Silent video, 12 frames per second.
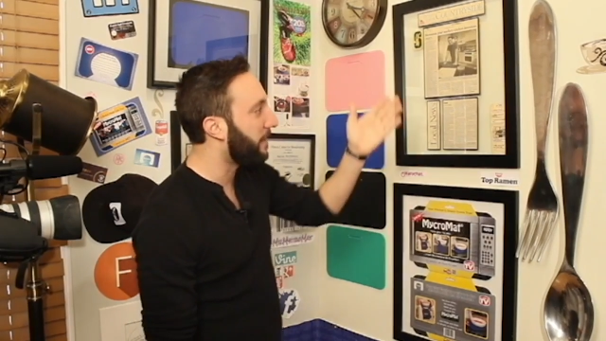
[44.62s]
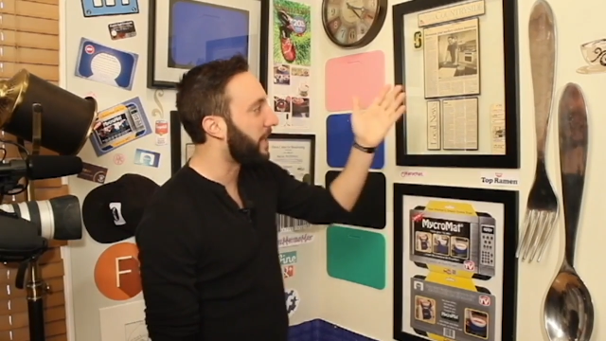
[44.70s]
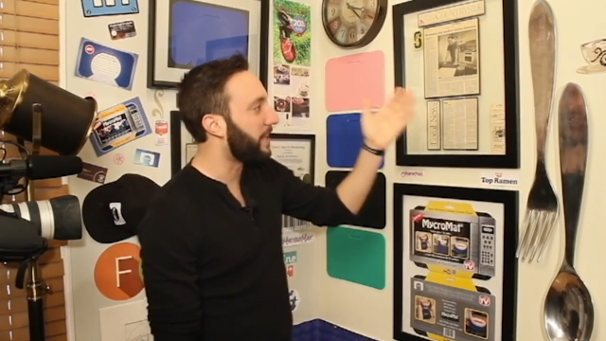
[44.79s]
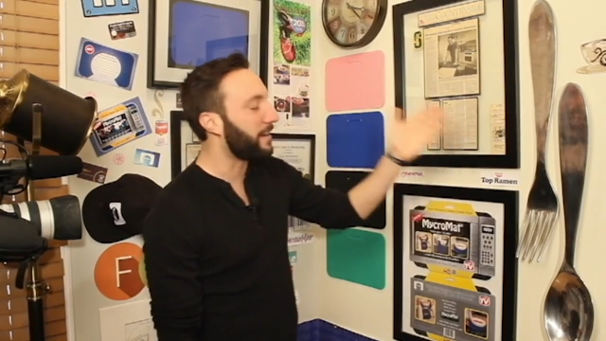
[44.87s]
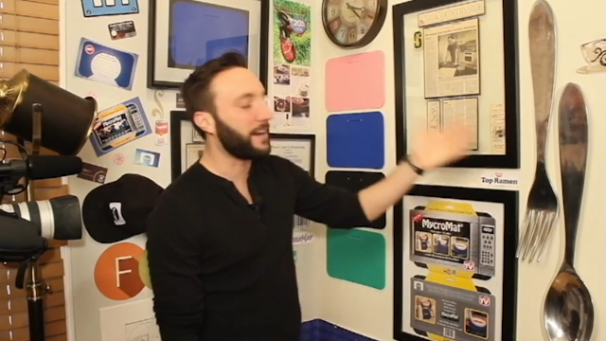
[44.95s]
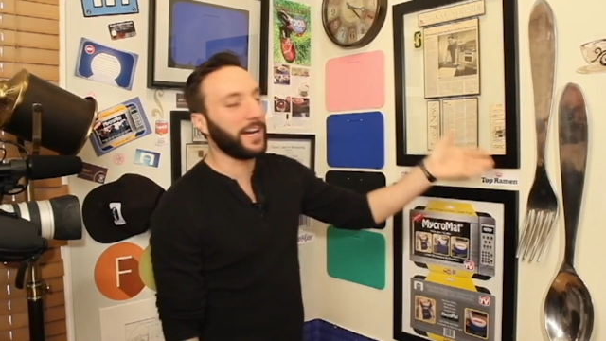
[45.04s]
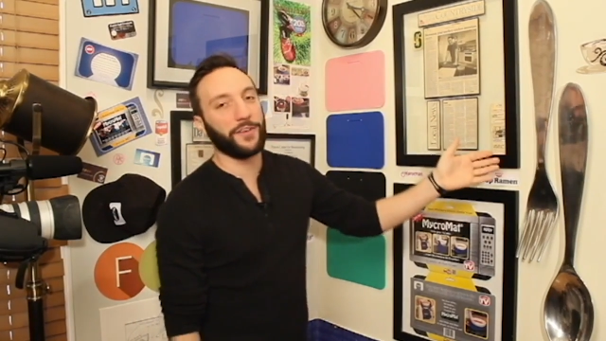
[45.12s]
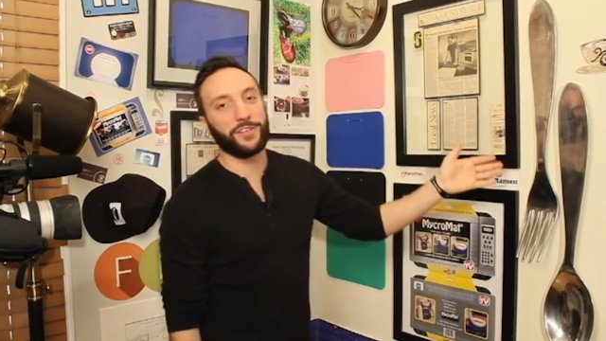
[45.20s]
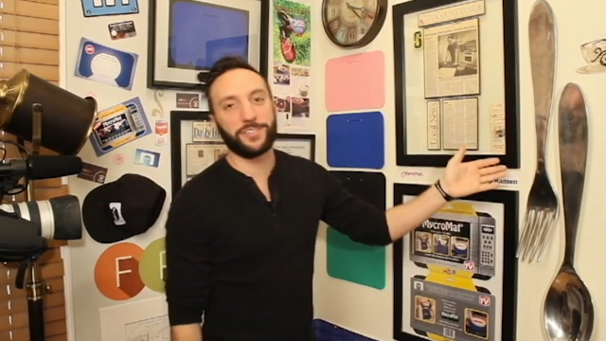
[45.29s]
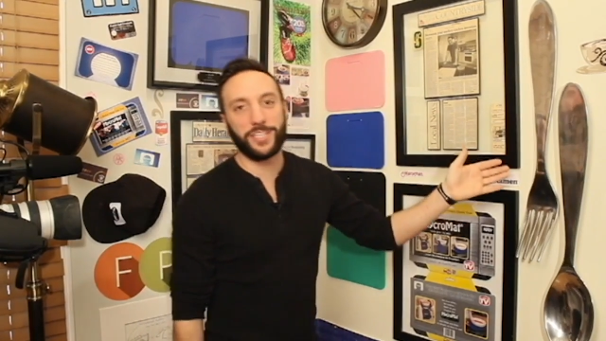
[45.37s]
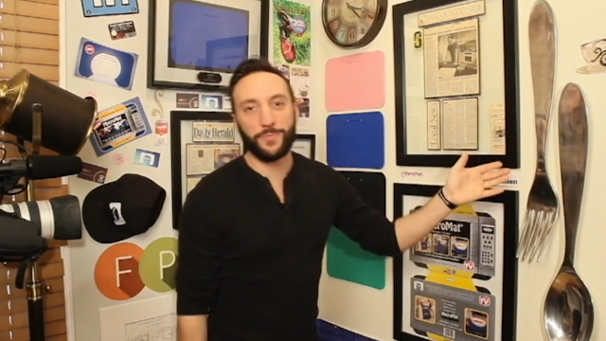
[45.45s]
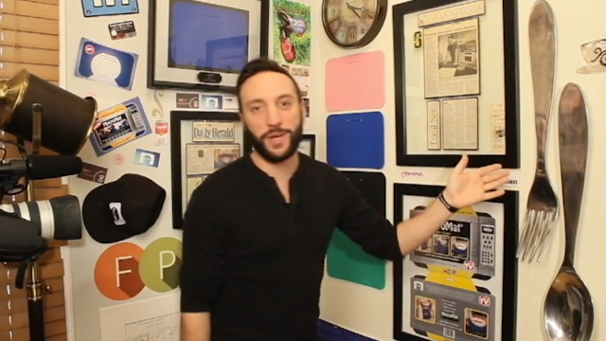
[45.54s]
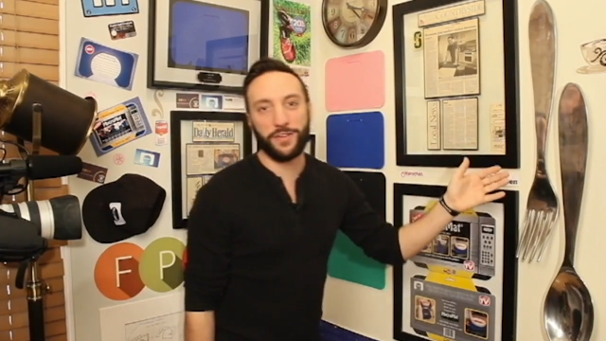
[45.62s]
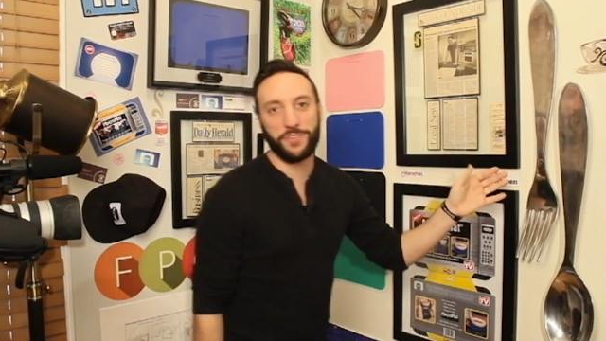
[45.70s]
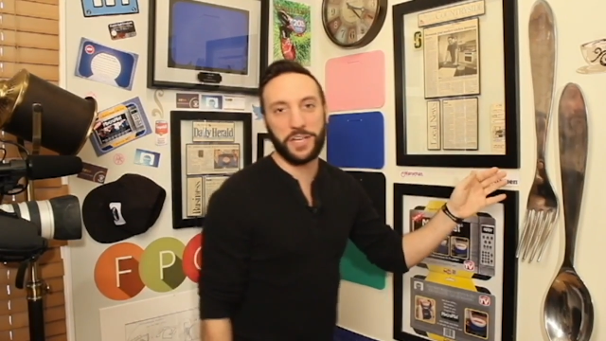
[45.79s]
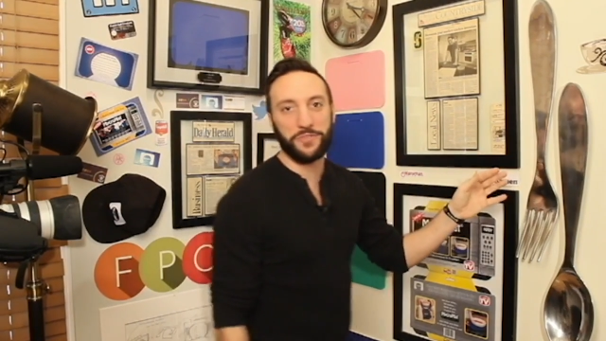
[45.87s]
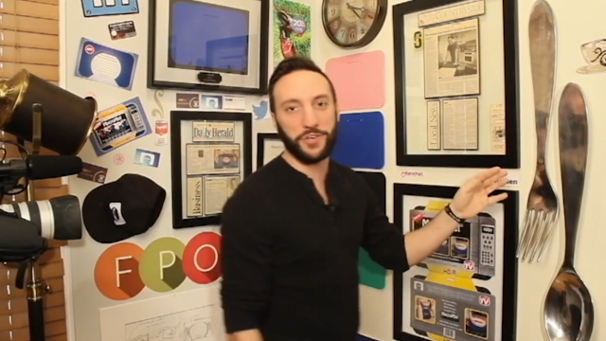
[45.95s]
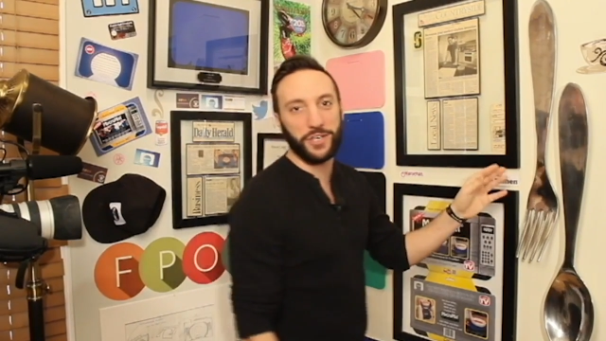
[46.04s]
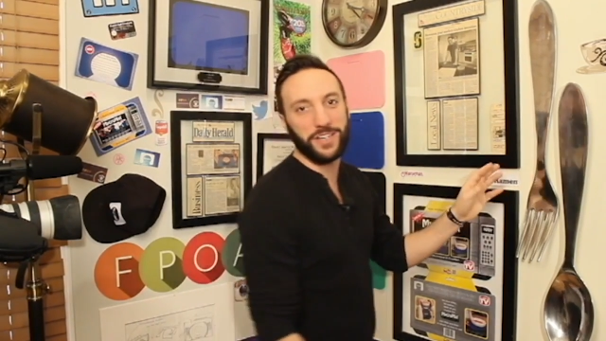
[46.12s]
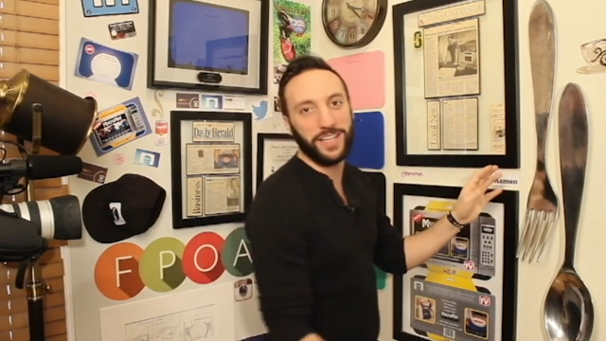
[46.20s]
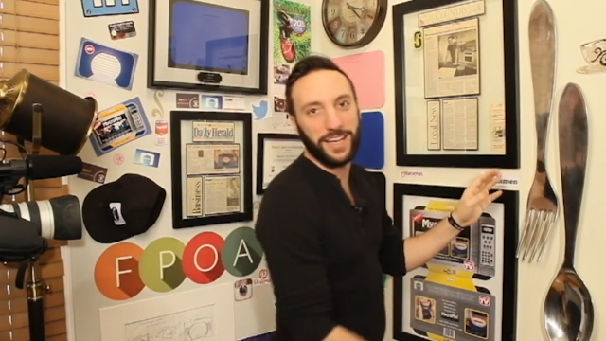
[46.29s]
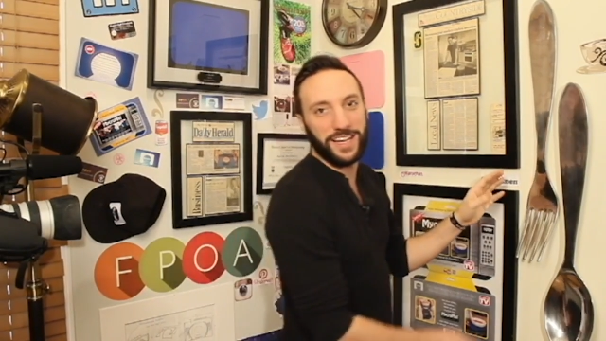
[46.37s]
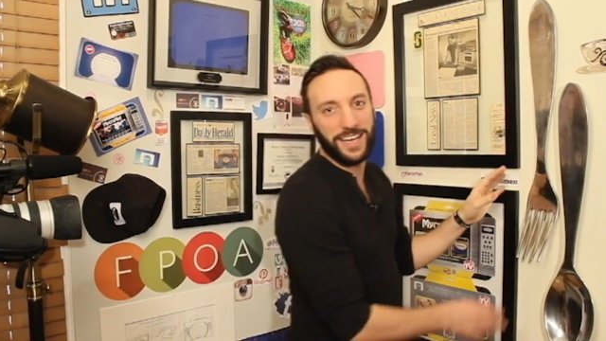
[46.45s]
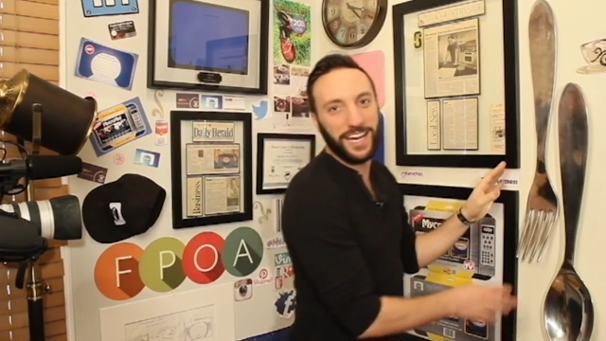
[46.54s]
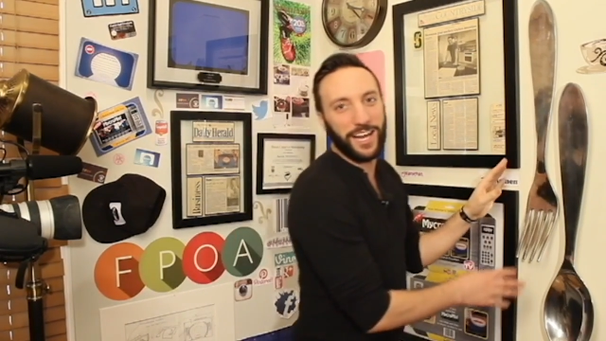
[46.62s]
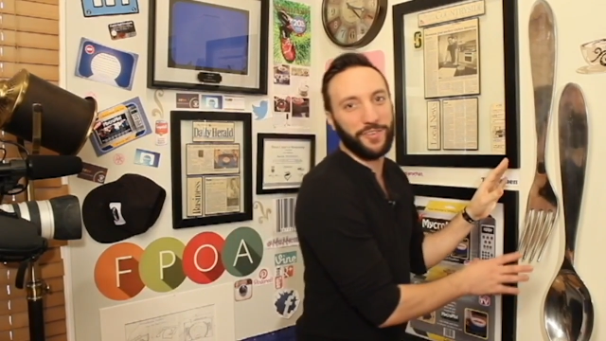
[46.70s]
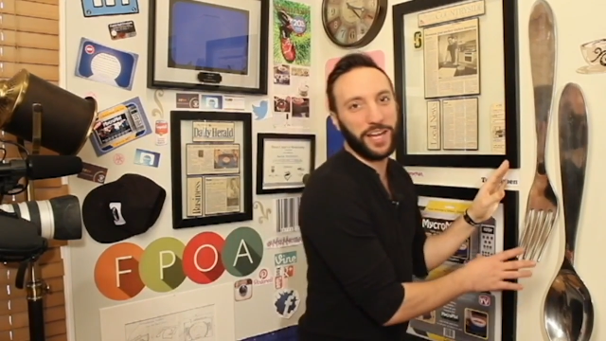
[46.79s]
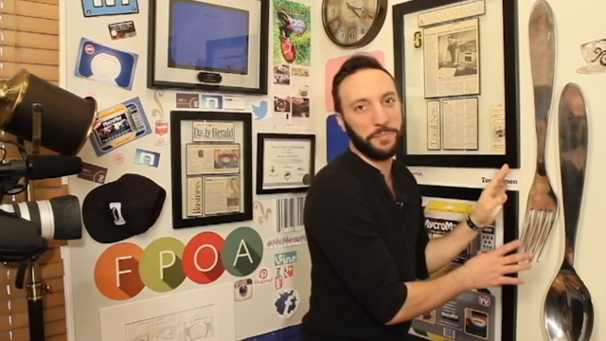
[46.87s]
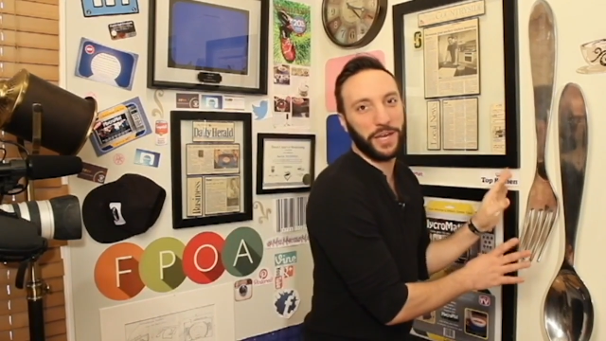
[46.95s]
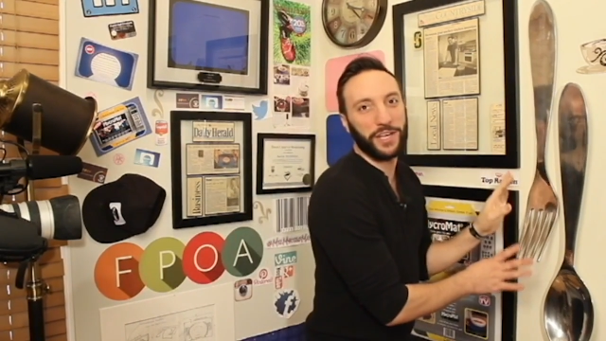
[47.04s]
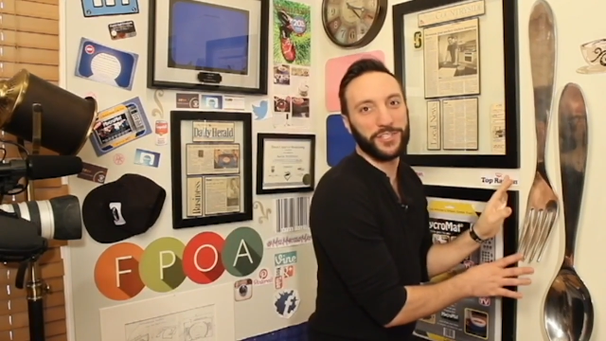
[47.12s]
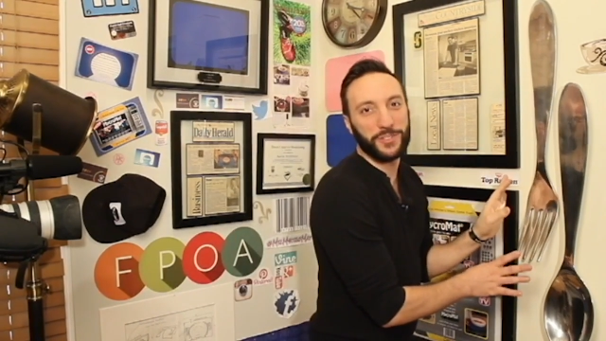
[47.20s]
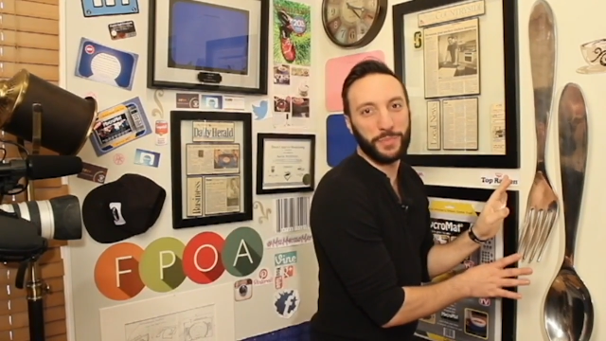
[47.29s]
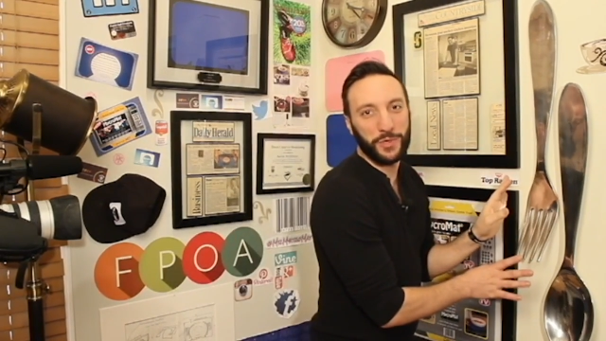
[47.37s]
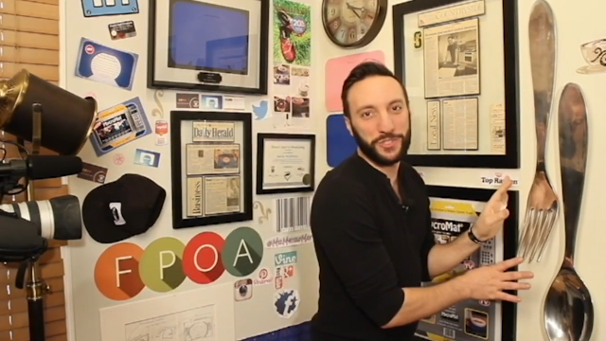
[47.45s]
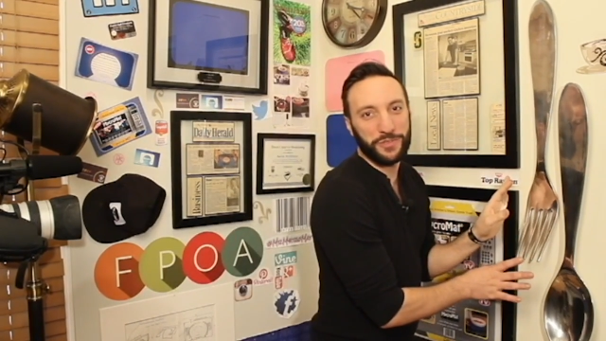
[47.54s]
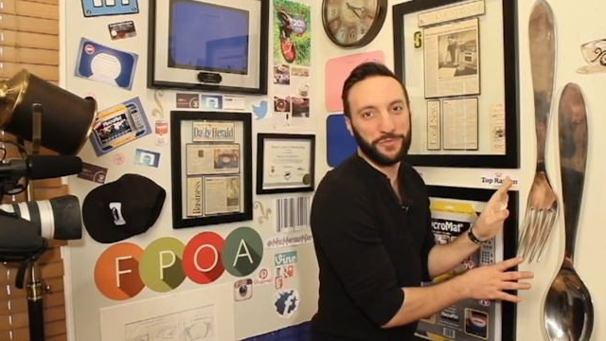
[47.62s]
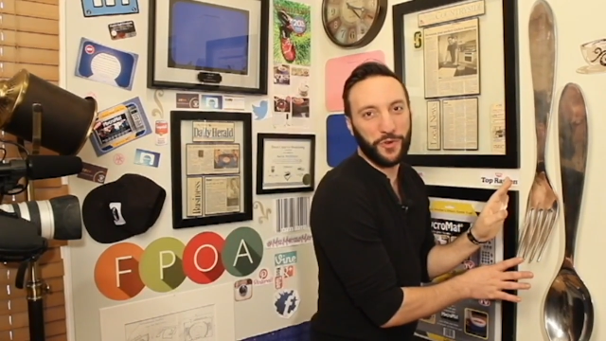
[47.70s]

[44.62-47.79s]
and then obviously my favorite. I've got my spoons and